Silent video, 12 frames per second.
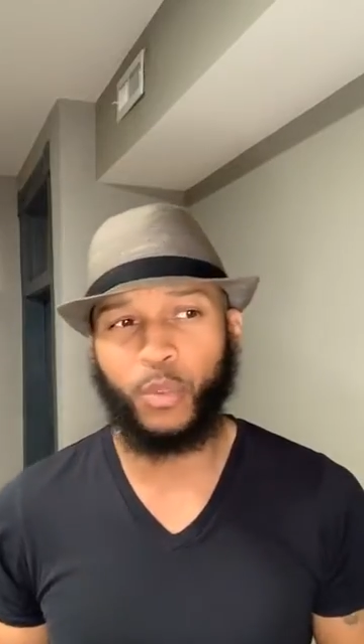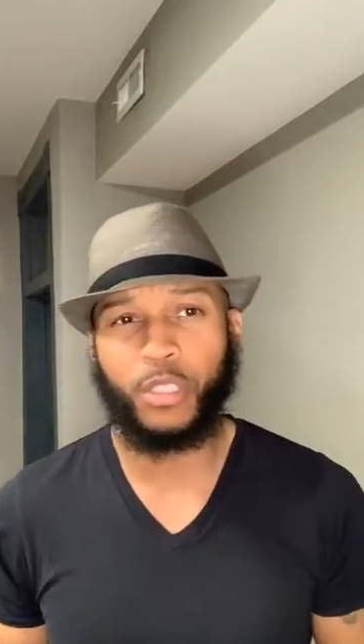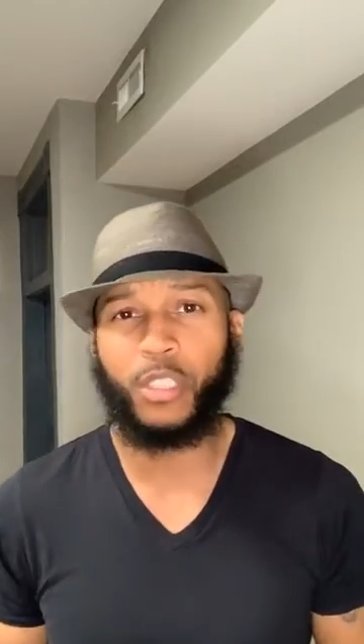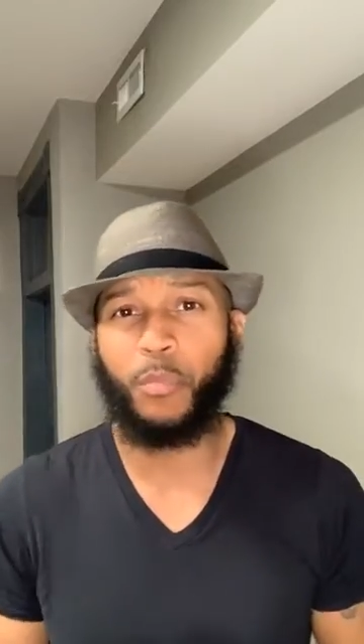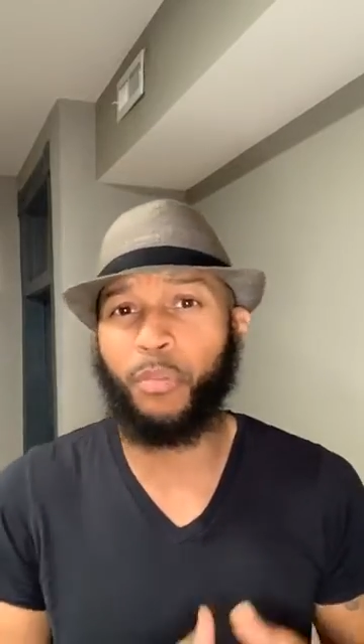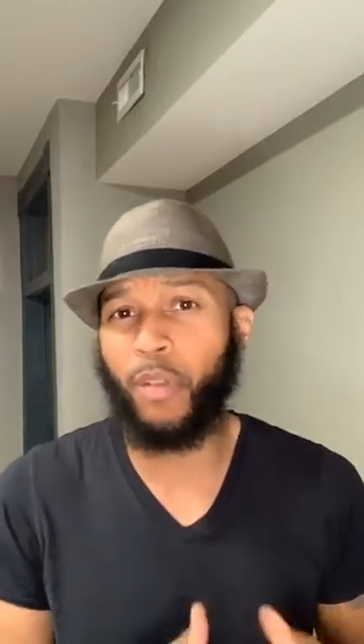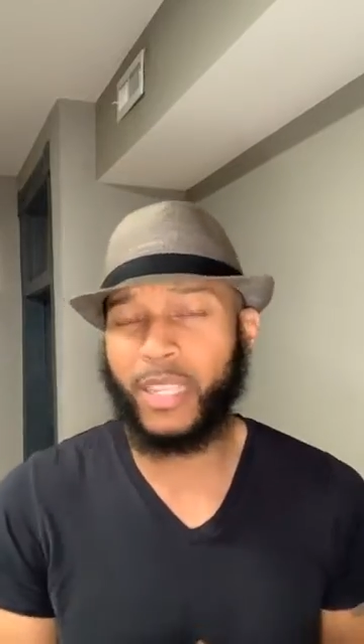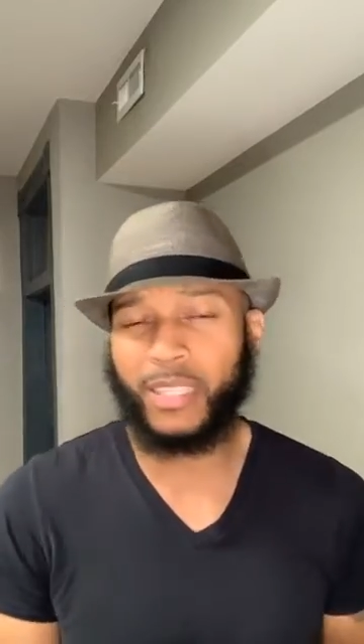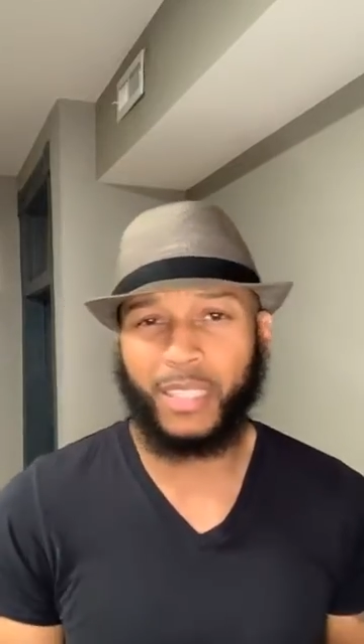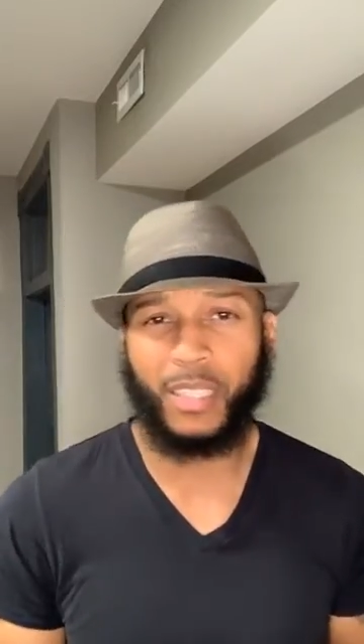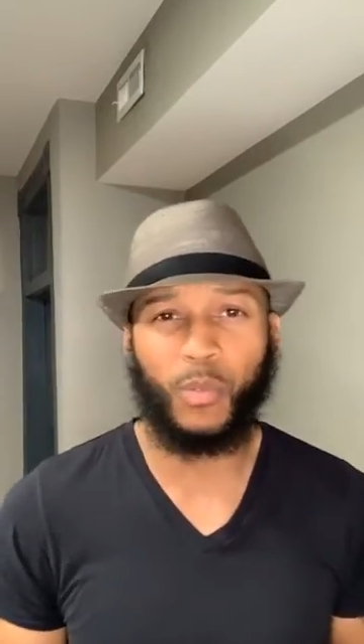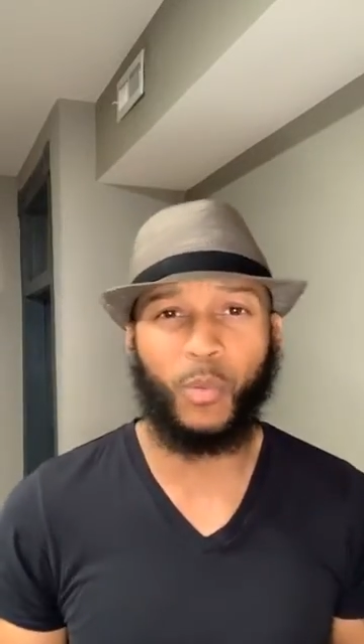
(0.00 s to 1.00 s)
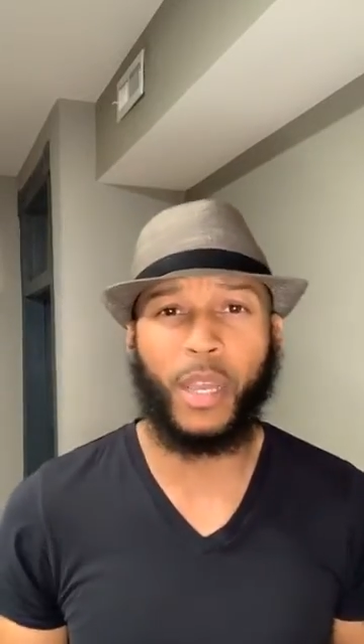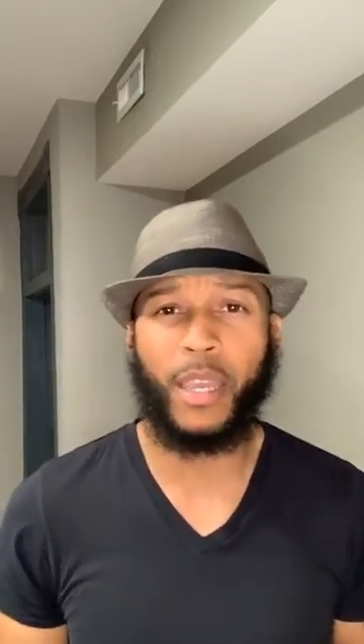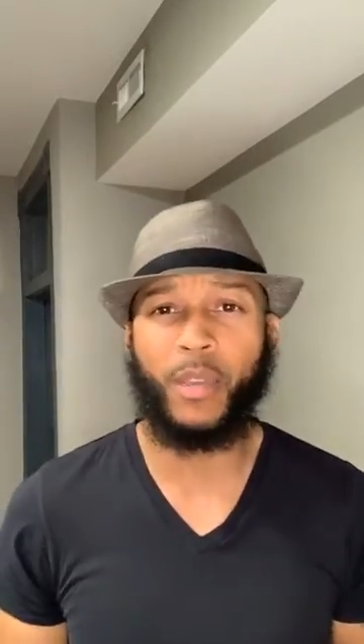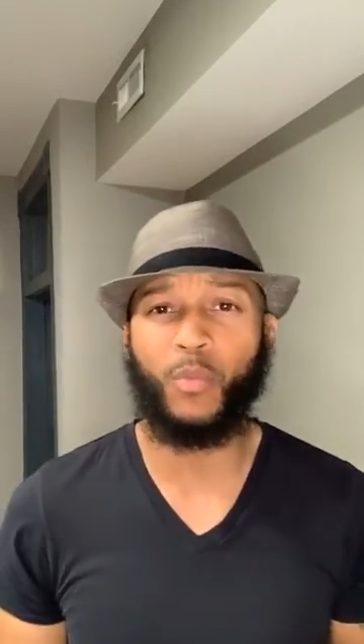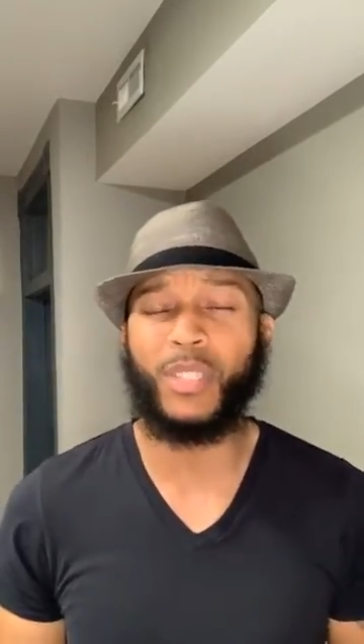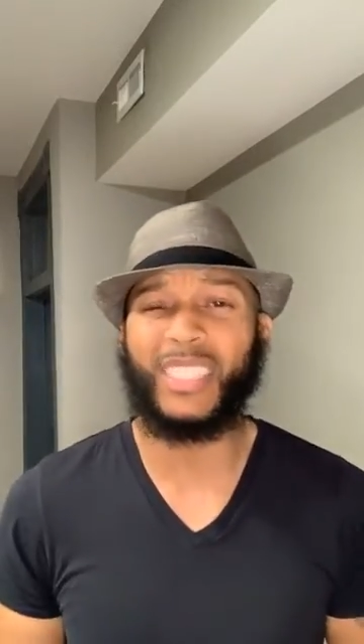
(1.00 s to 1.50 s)
was suppressed in a
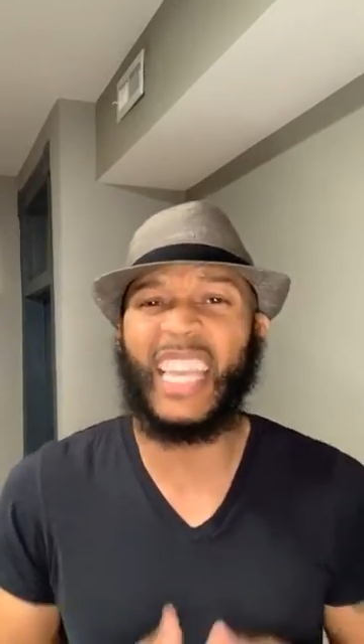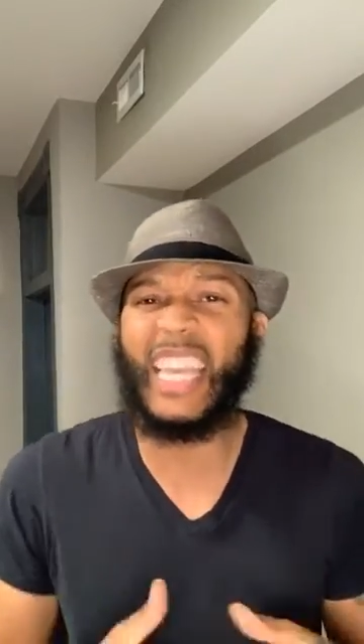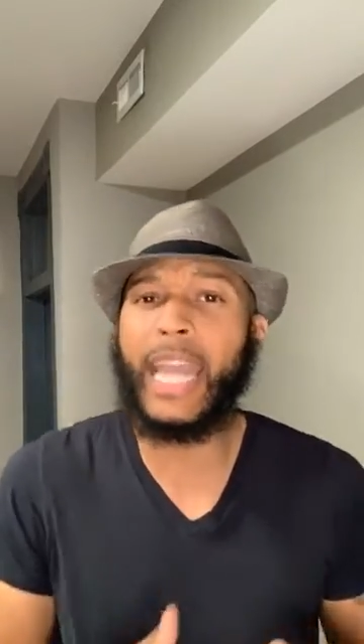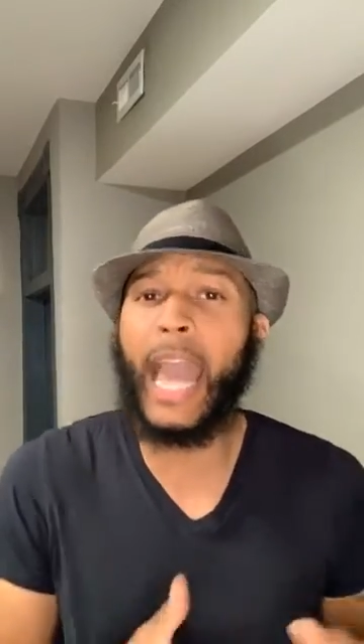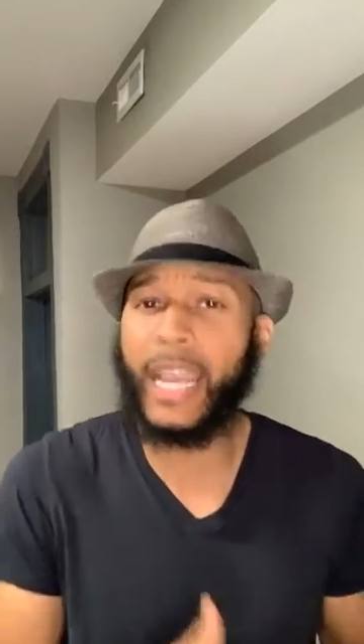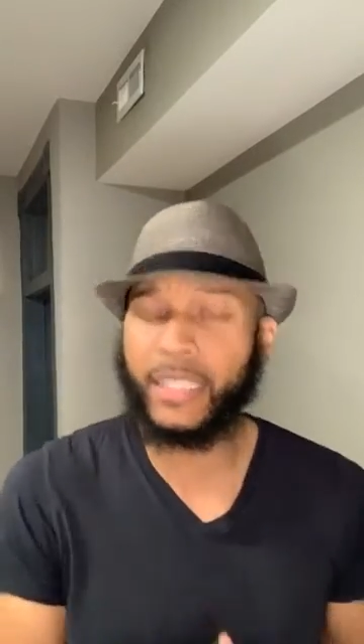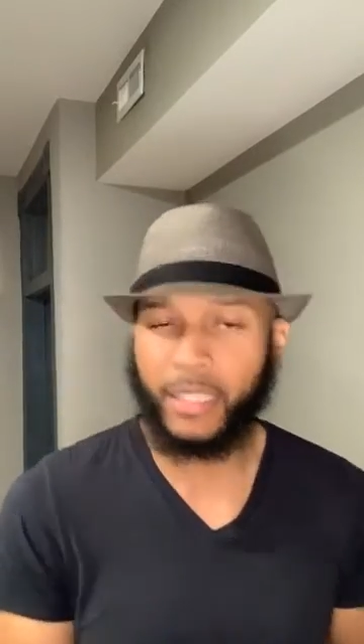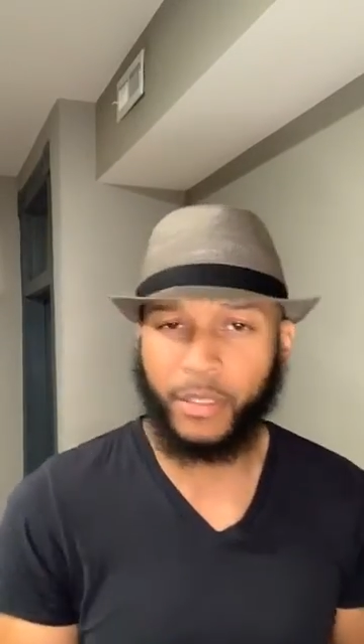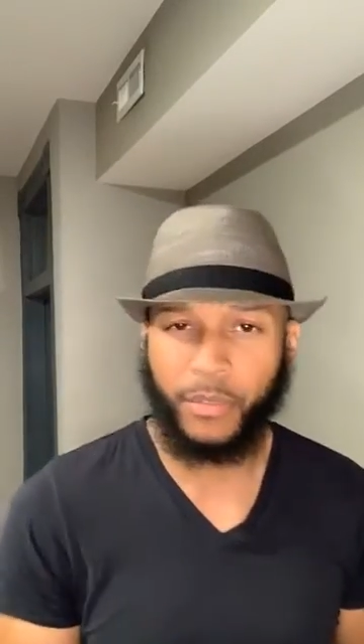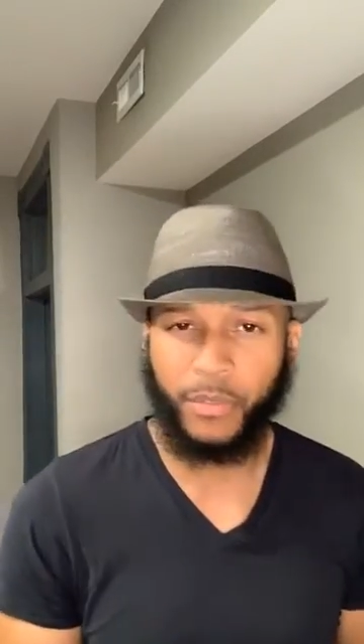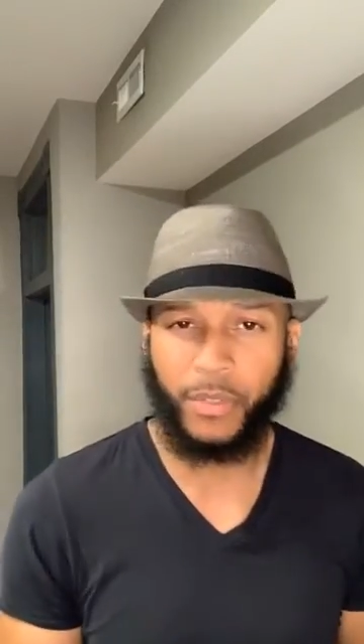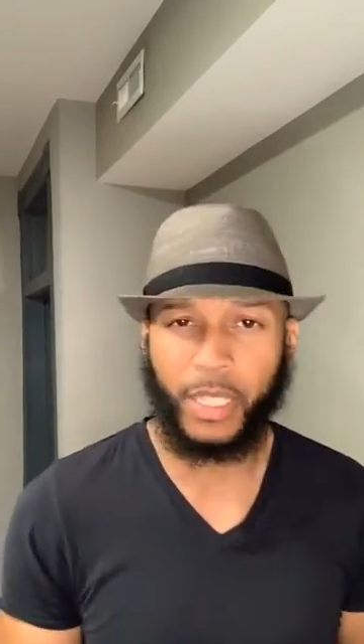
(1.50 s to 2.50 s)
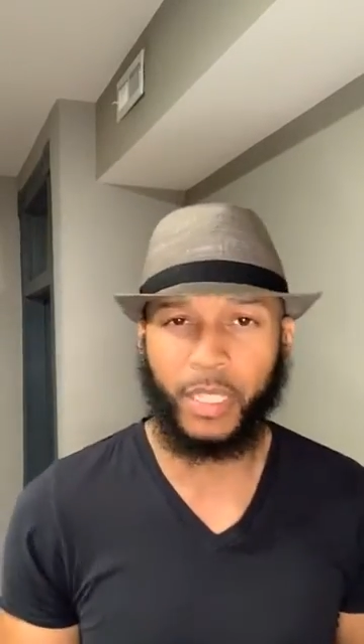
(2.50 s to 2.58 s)
way, was inactive